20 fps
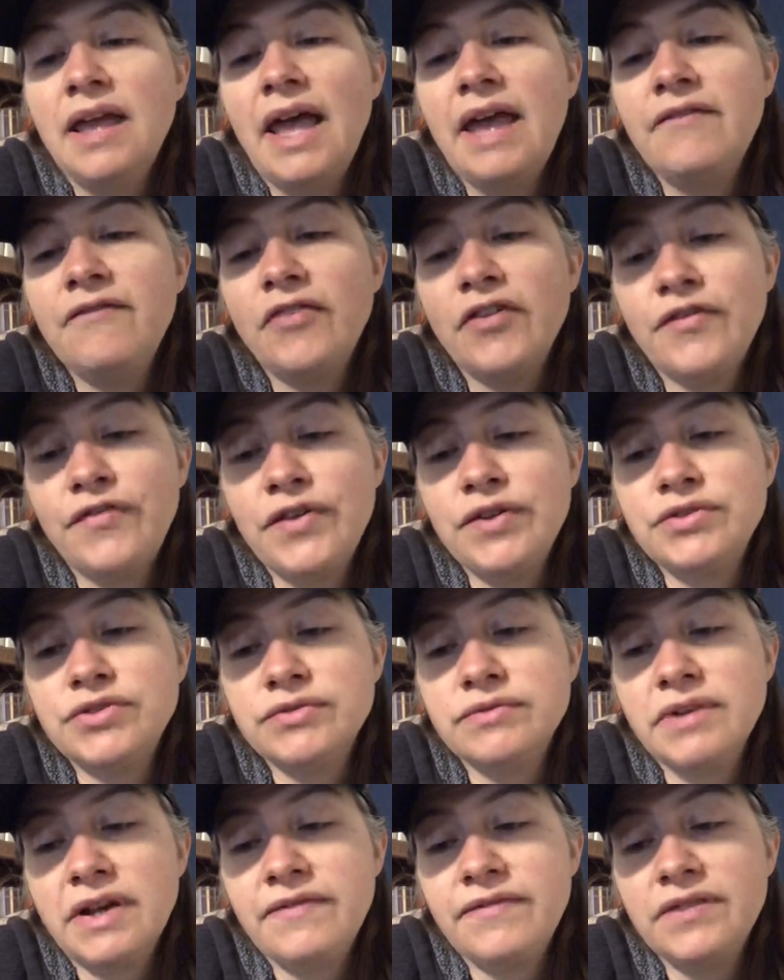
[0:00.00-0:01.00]
And for
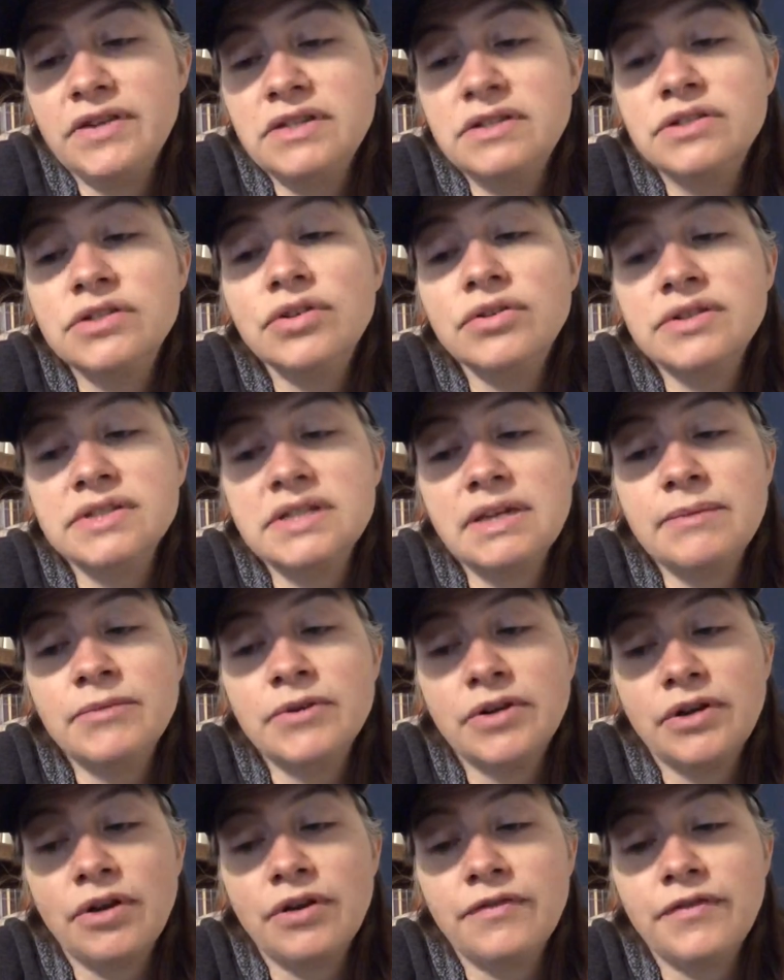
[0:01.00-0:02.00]
future reference, your
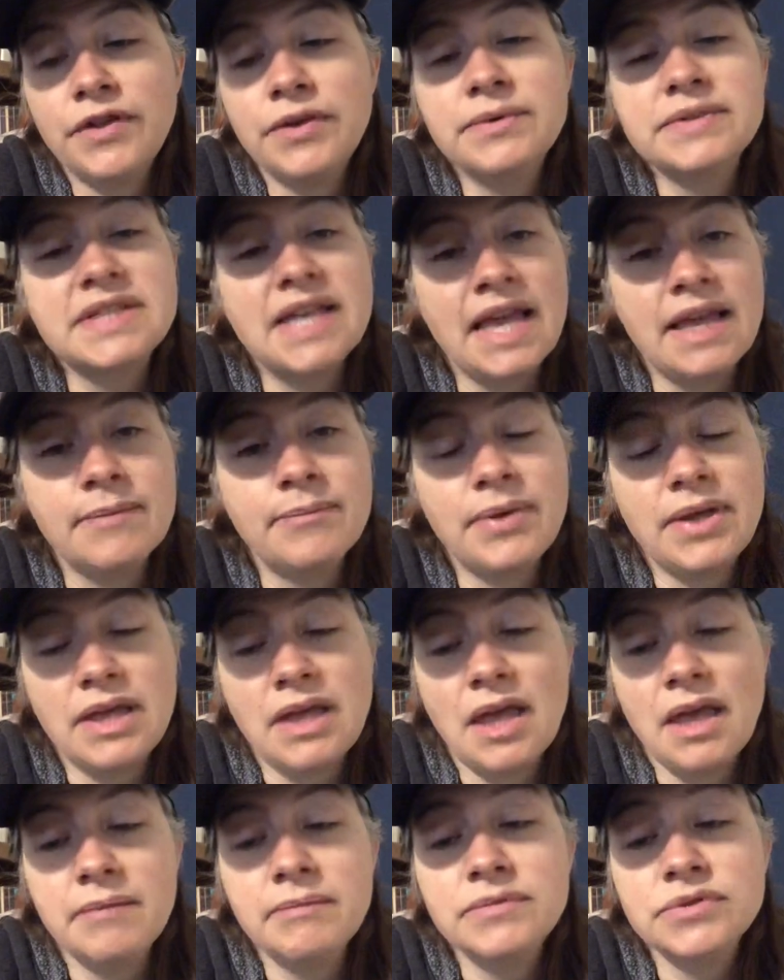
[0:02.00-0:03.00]
summer curfew is 8
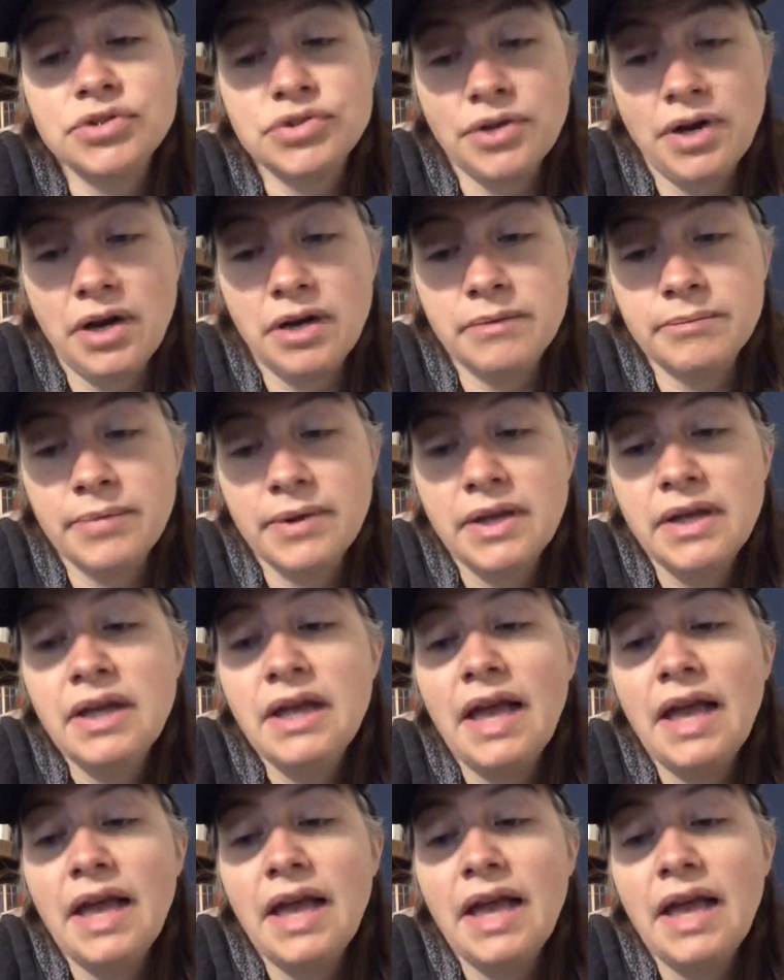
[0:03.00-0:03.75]
p.m., sharp,